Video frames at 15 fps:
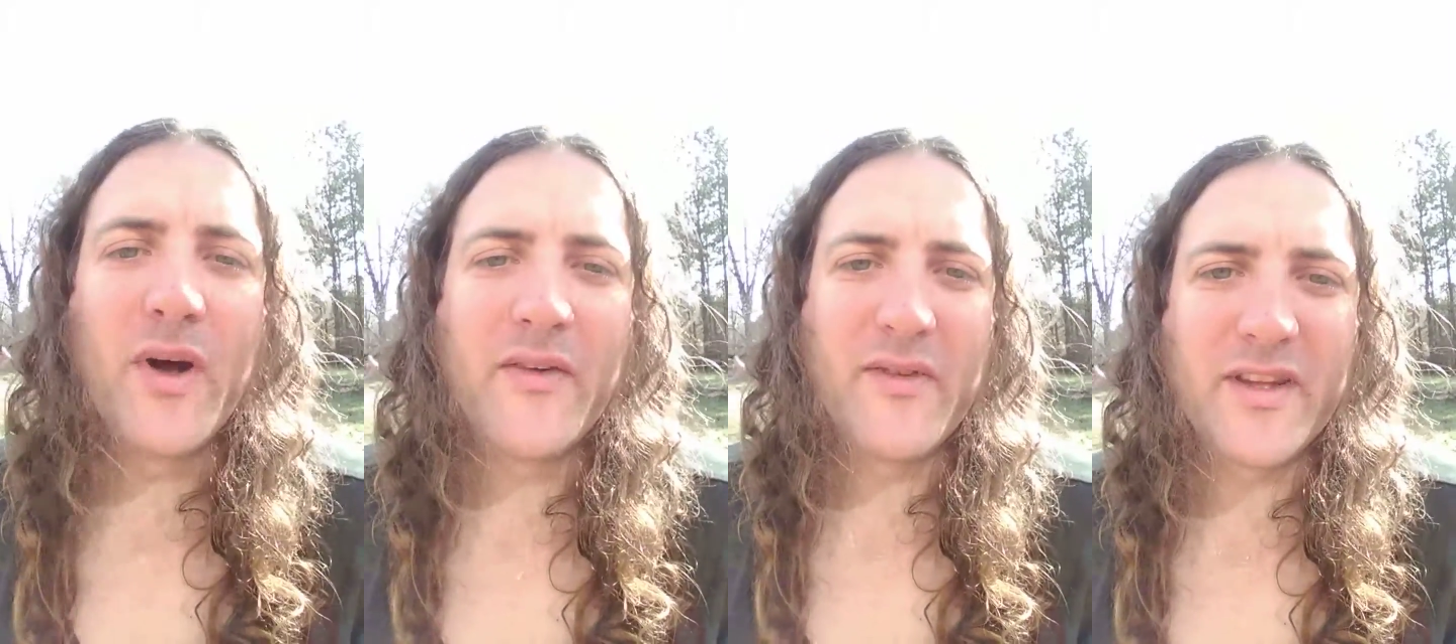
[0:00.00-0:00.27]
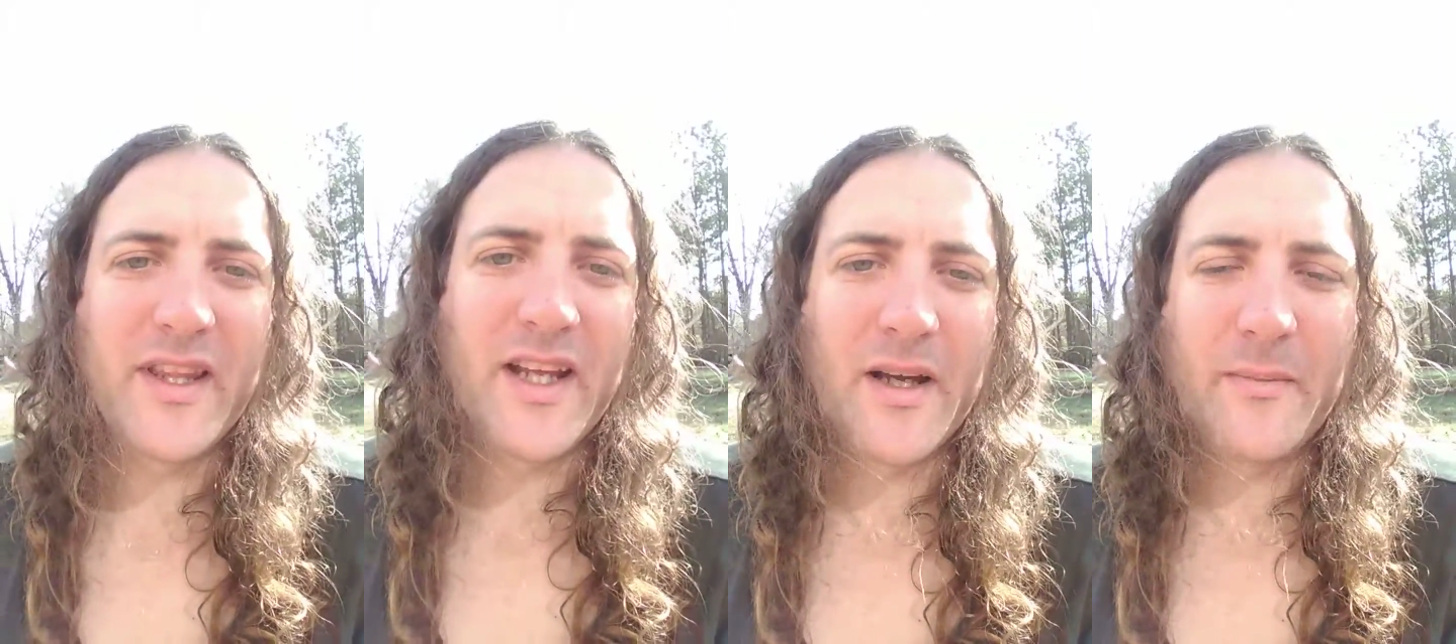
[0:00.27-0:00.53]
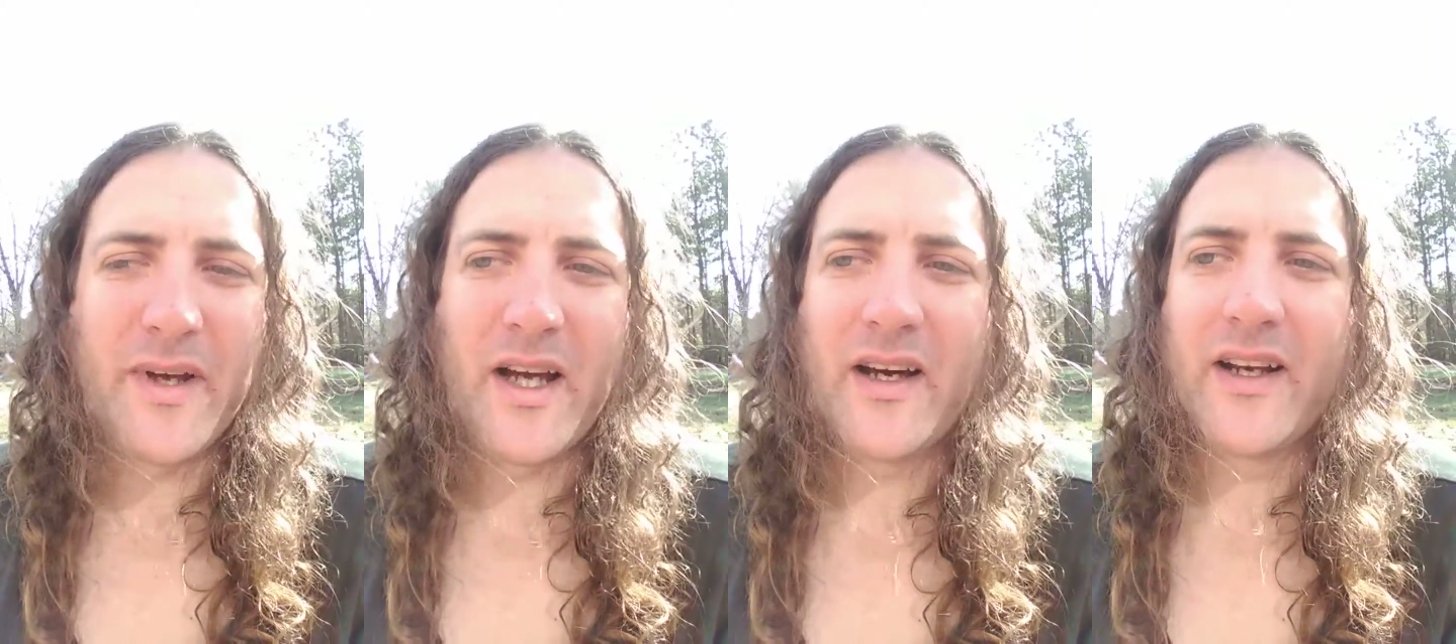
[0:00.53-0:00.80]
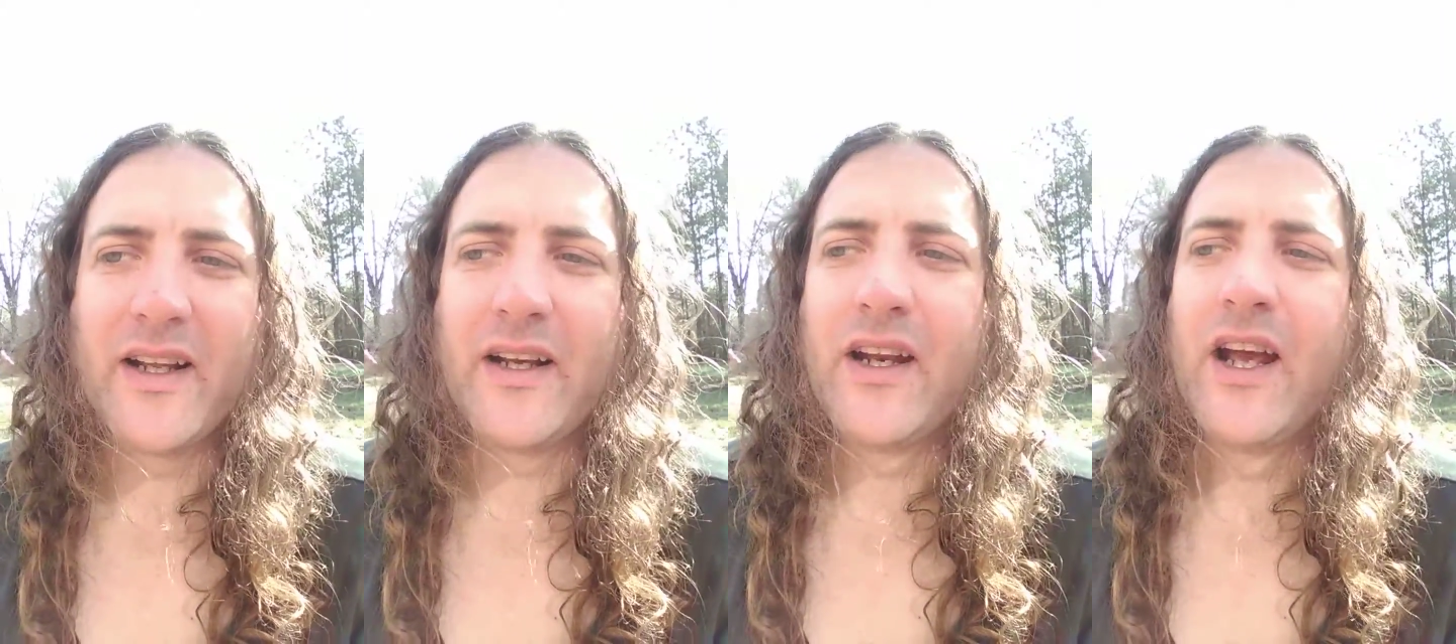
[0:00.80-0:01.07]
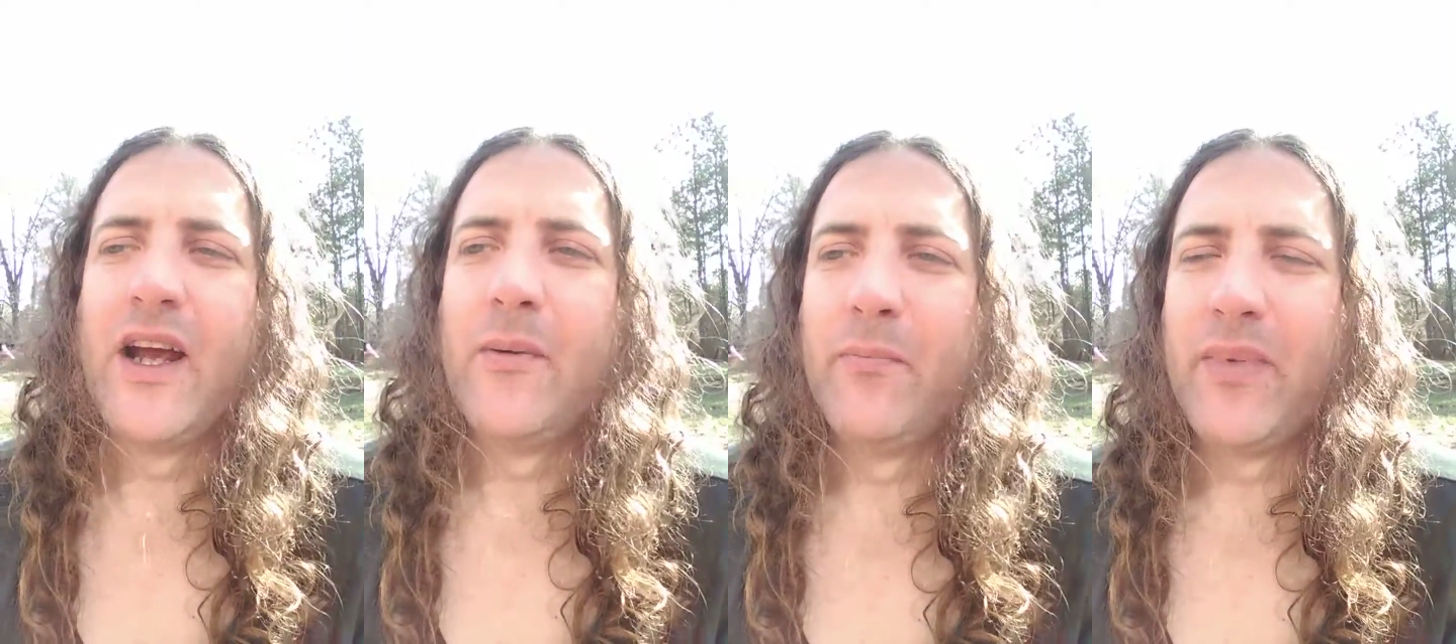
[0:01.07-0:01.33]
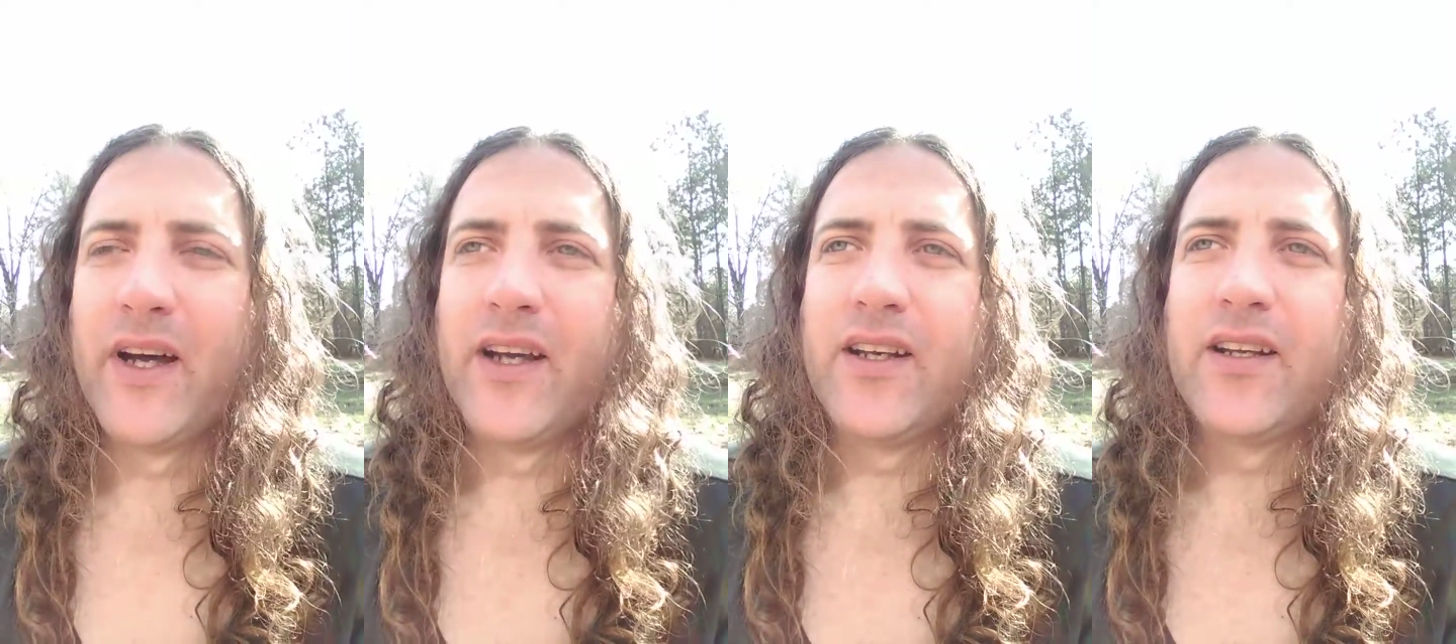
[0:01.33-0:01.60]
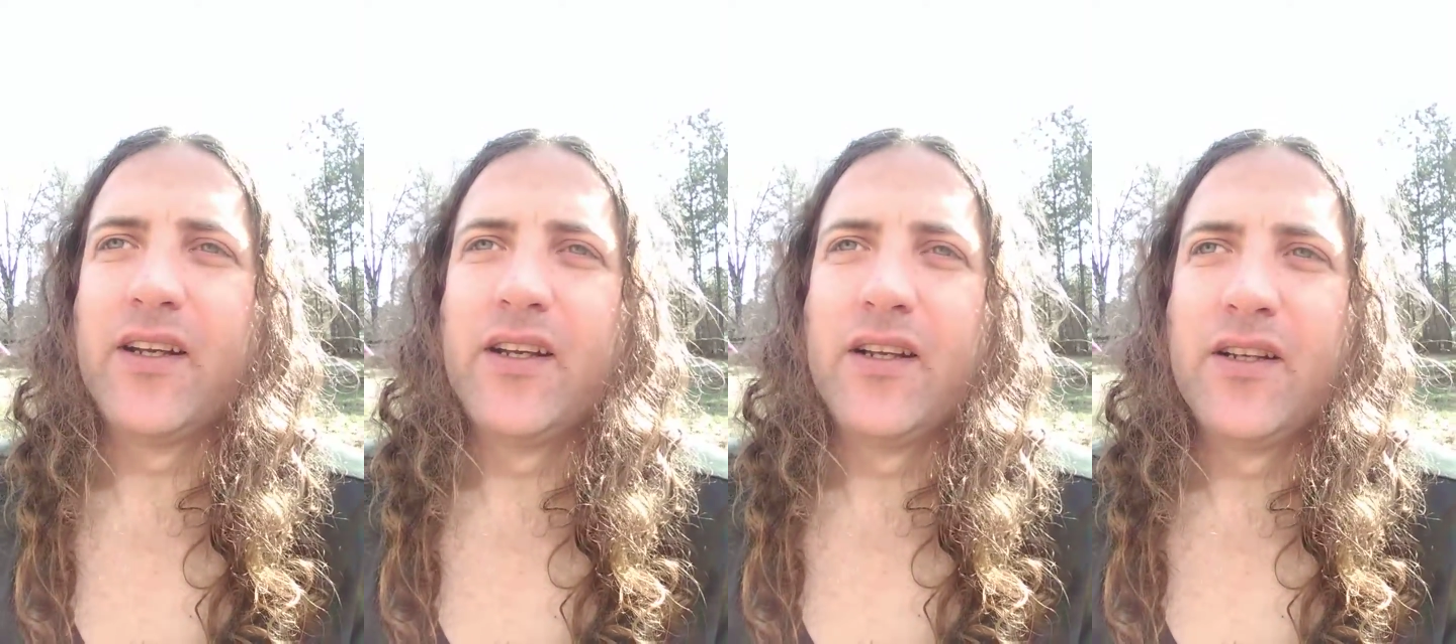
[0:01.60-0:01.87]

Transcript: everything about it, but